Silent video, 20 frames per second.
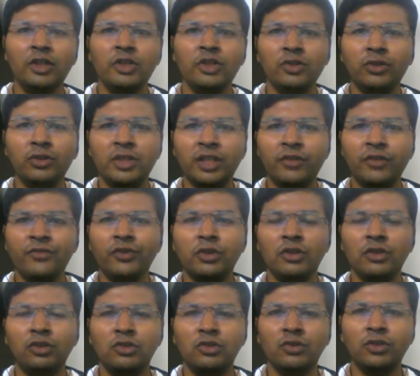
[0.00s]
You
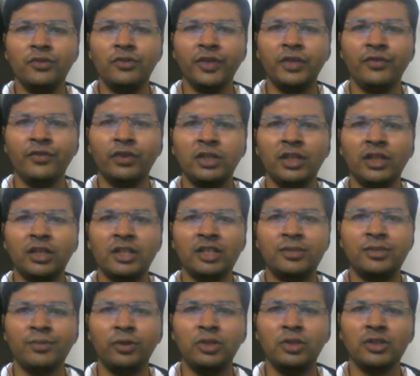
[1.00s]
don't wait for that
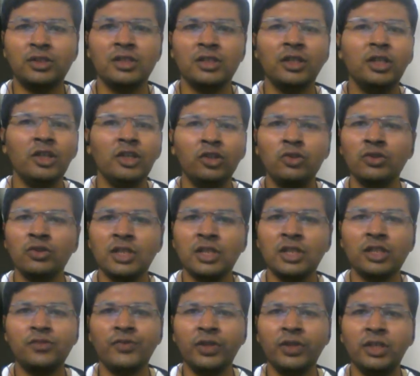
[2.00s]
response. User
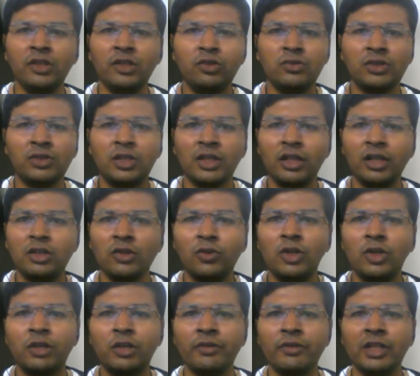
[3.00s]
is free. User can do
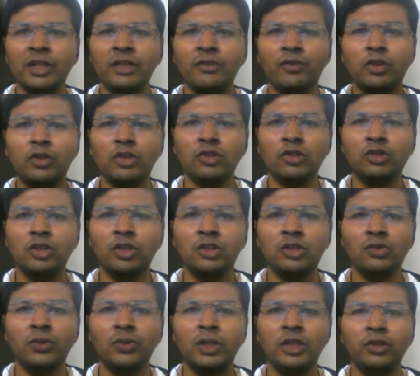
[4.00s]
whatever he want on
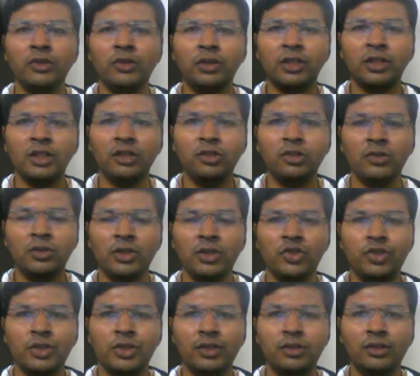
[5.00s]
the UI during that
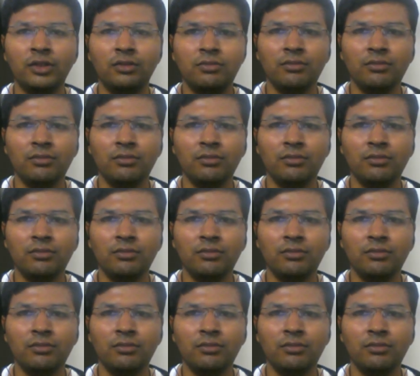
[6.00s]
duration.